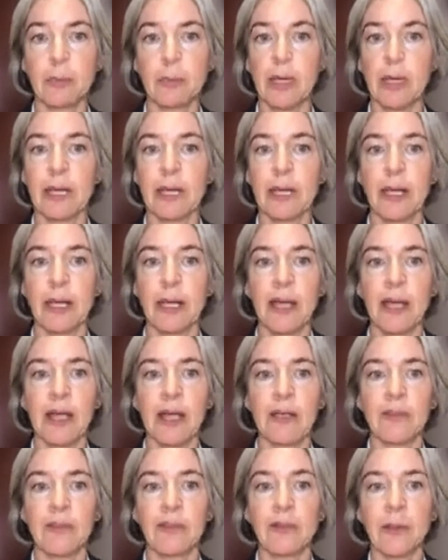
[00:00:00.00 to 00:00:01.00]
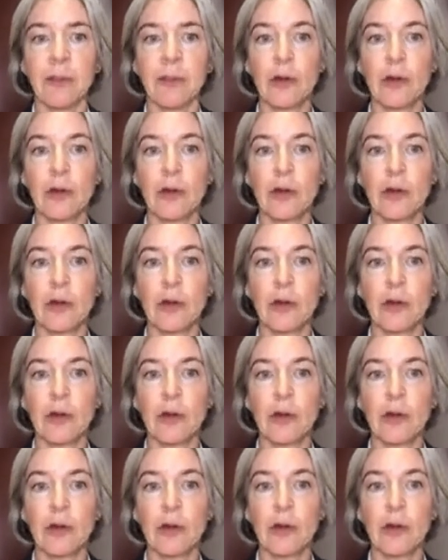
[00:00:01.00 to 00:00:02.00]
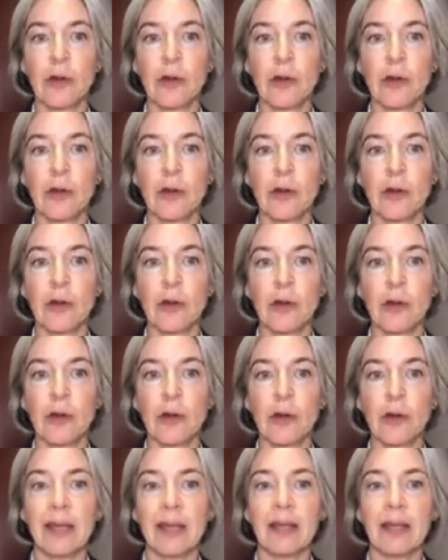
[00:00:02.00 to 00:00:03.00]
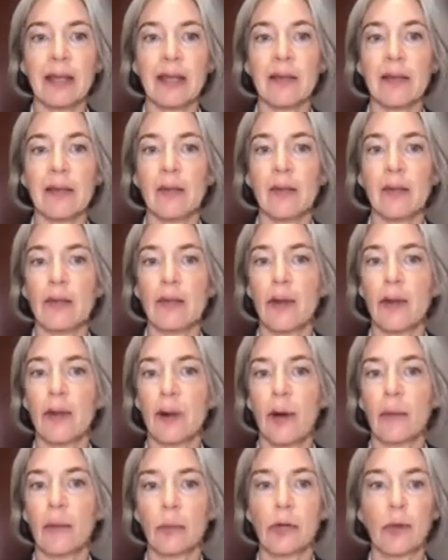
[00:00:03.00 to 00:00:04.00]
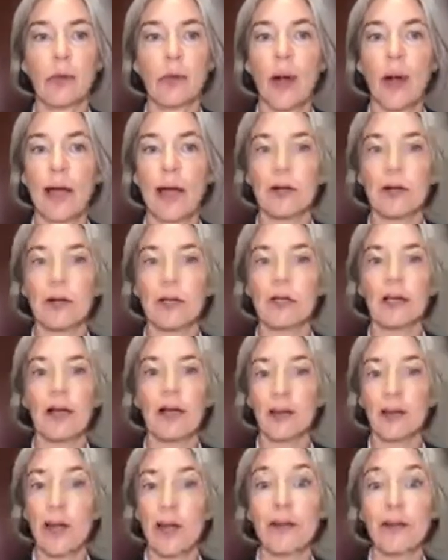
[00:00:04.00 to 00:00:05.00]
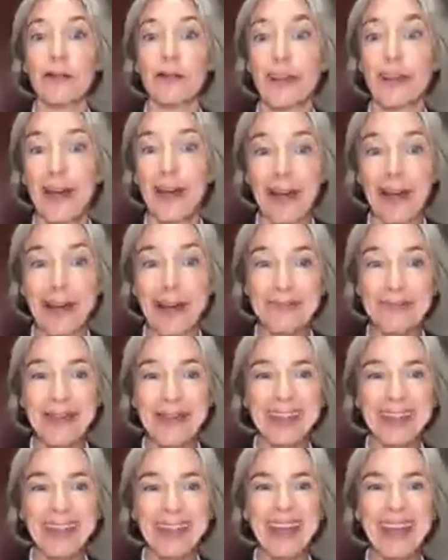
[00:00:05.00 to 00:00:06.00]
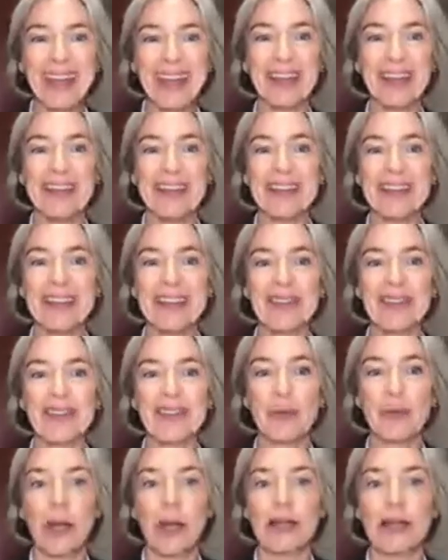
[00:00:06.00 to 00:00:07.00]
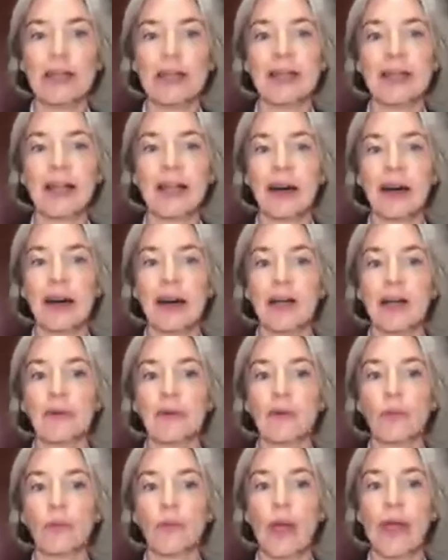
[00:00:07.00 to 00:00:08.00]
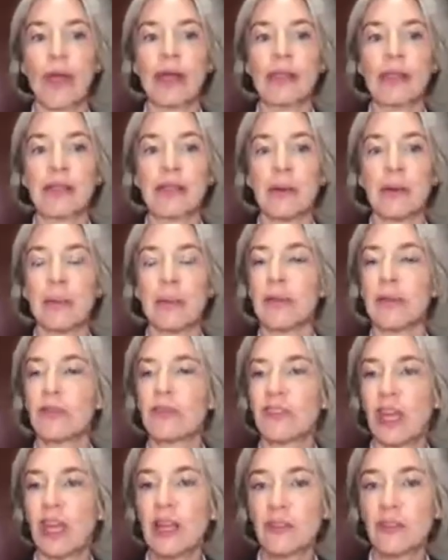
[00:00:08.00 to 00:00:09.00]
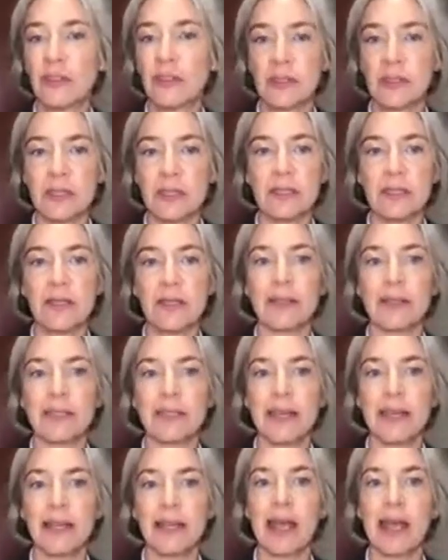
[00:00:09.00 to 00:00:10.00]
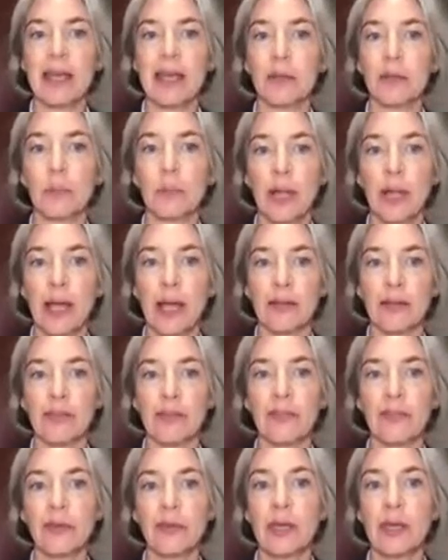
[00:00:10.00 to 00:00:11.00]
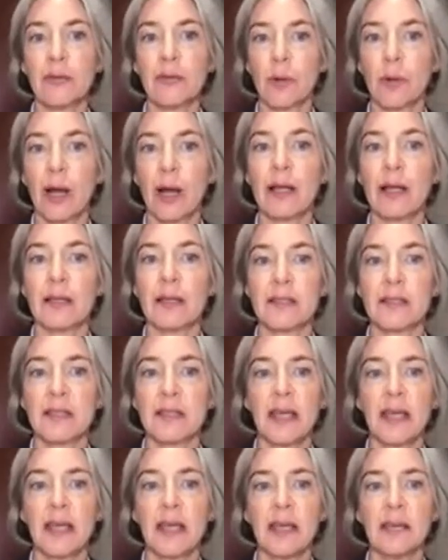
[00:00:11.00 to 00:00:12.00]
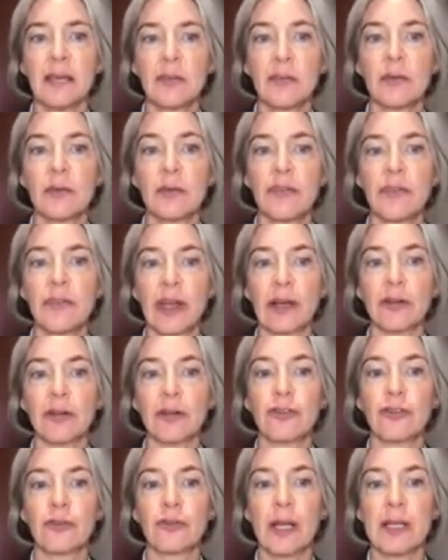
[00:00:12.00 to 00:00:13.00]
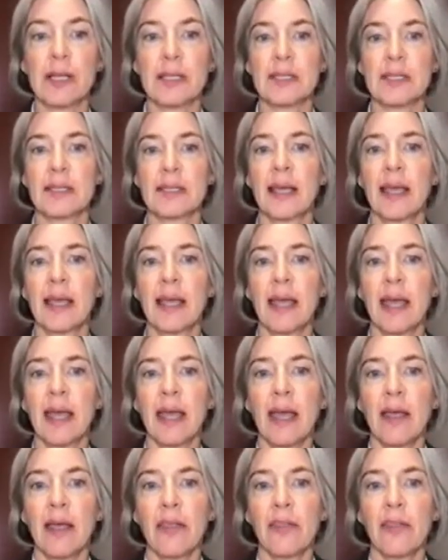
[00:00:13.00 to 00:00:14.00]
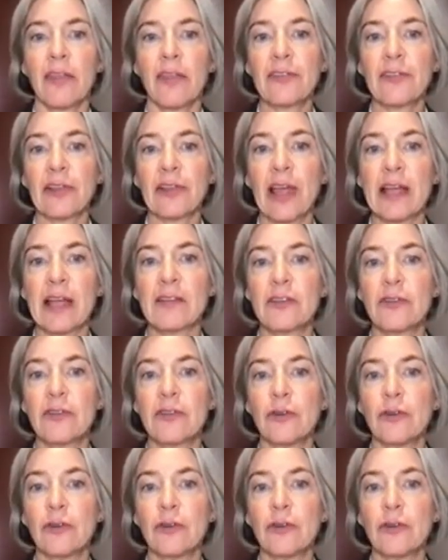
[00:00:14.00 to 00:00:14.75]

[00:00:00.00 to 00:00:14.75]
breeding, starting with selective breeding that required a lot of time and depended on random changes to the DNA in plants to give rise to desired traits. This led